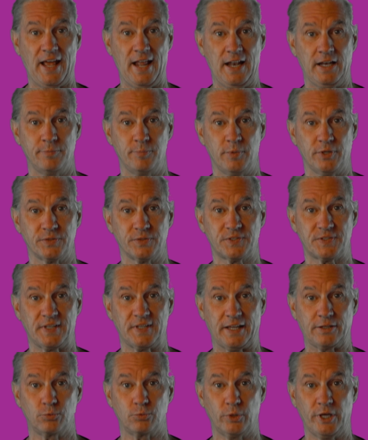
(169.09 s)
elements
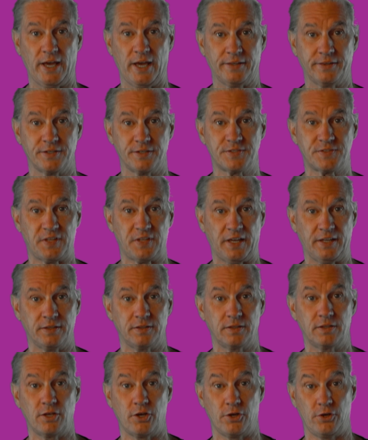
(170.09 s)
that we
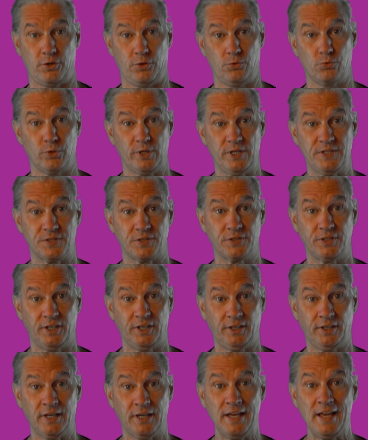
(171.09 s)
understand the
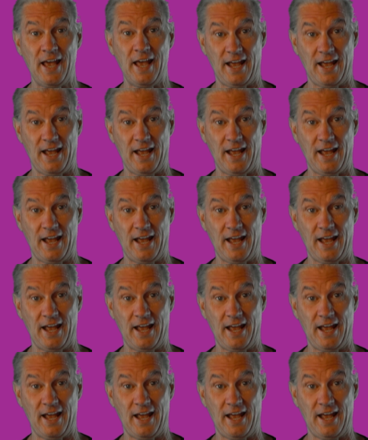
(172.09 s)
reasoning